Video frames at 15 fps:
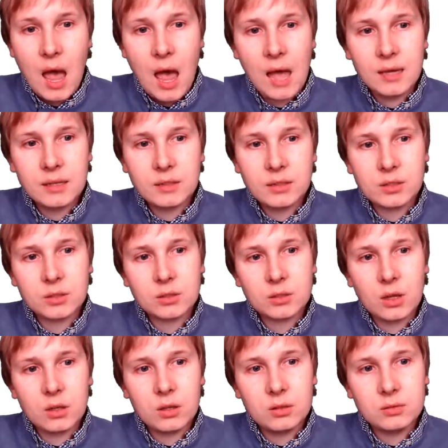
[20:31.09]
And
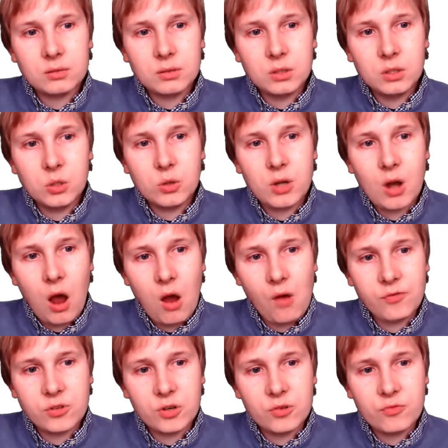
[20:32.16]
you can
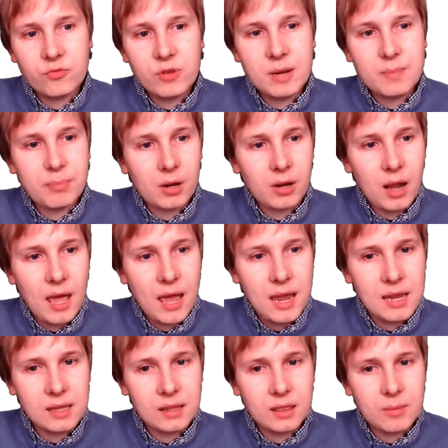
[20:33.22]
often
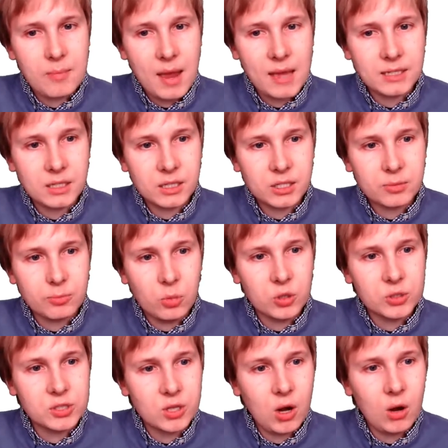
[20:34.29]
replay the message more
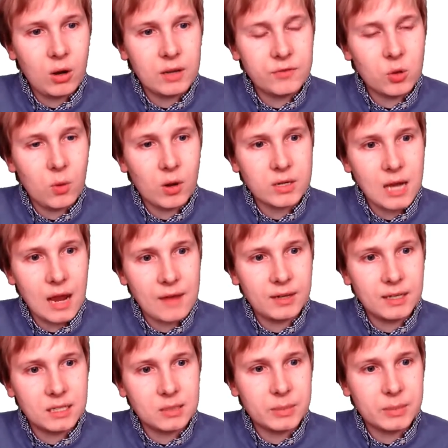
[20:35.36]
slowly if you want to have a
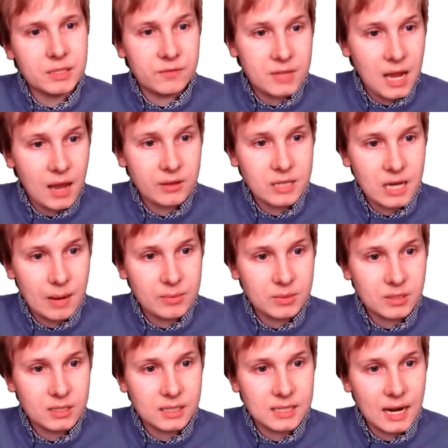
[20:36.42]
little bit of downtime
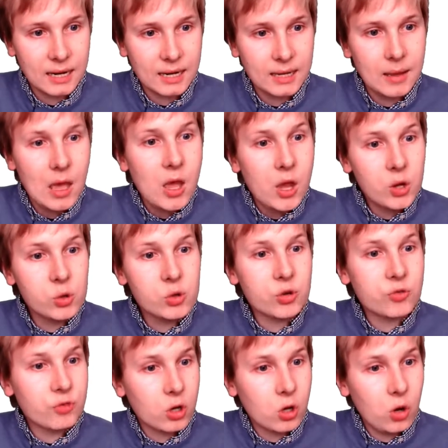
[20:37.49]
as an attacker. You
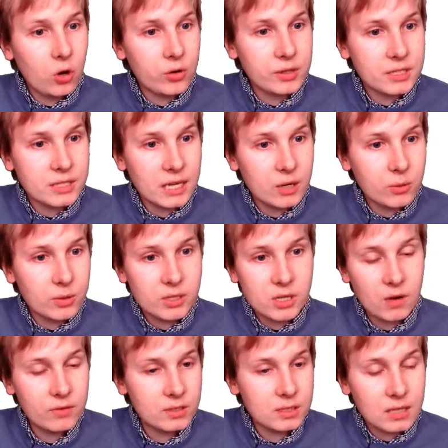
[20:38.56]
just record the sequence
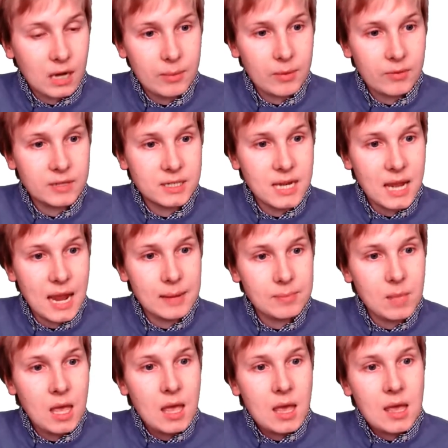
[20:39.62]
over the time of a day
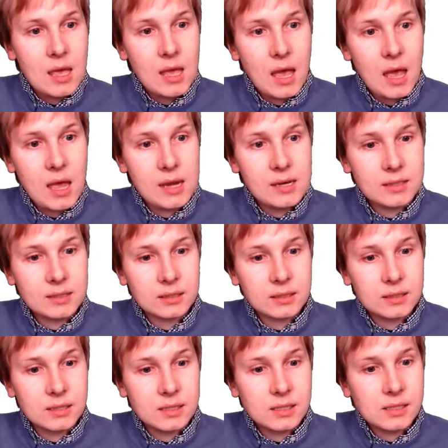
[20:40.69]
and
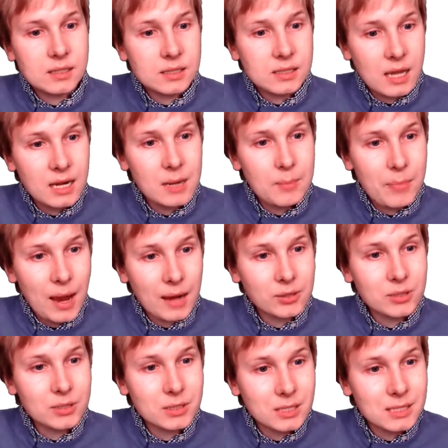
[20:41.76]
send it back
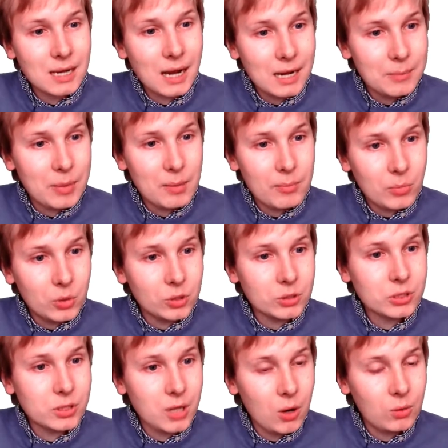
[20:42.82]
just a slight bit more
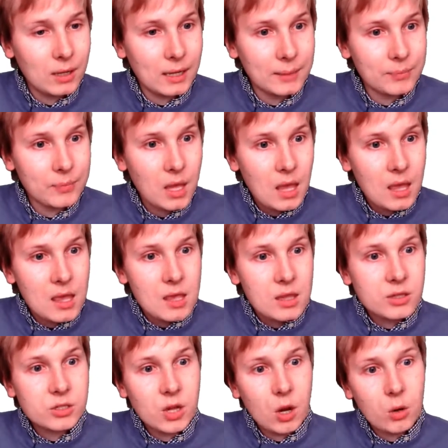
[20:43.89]
slowly,
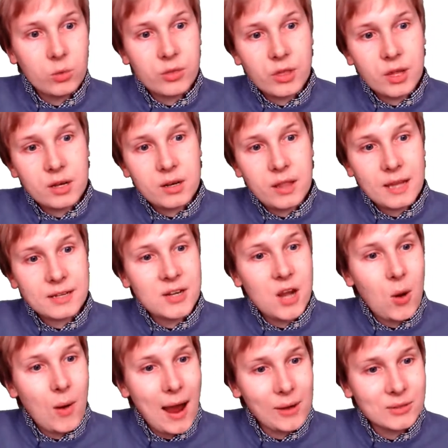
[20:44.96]
so that there's
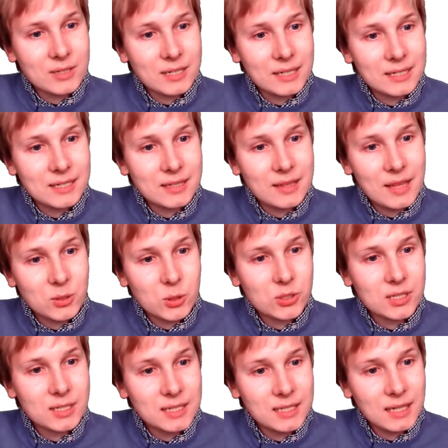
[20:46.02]
no outage, there's
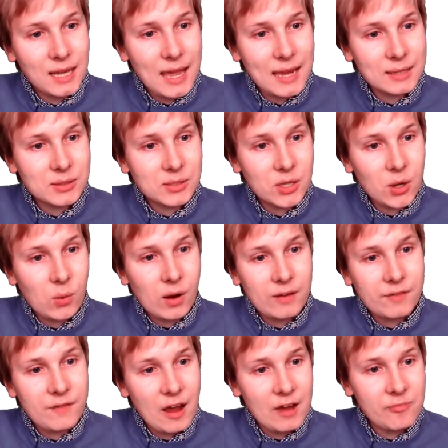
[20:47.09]
just a delay. So a
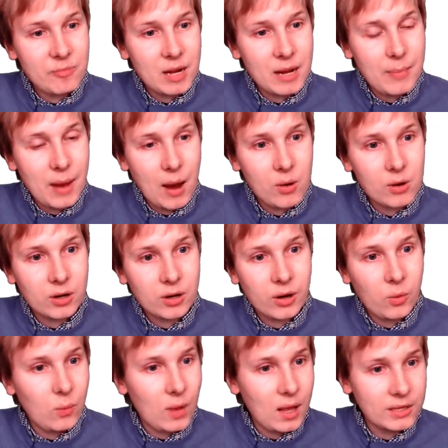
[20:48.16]
5-minute power
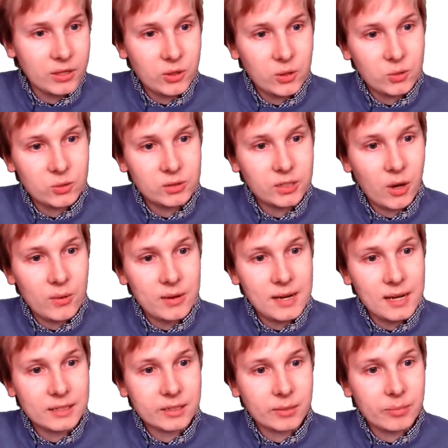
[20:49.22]
cut while you go and
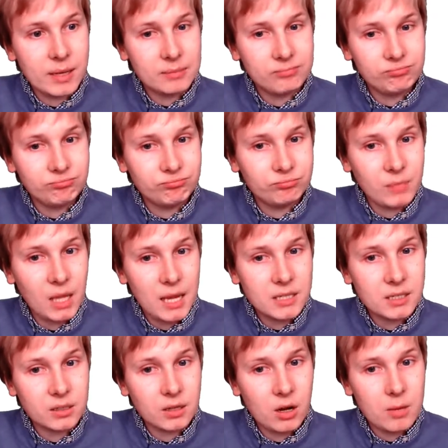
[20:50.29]
nick something
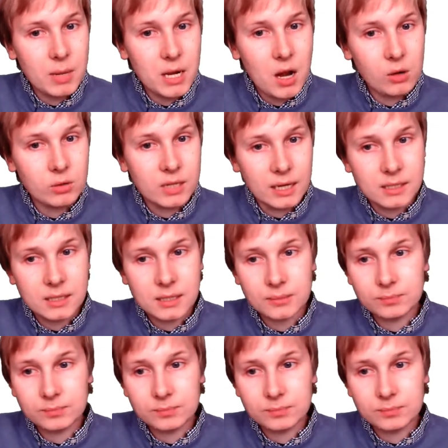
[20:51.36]
isn't going to be noticed.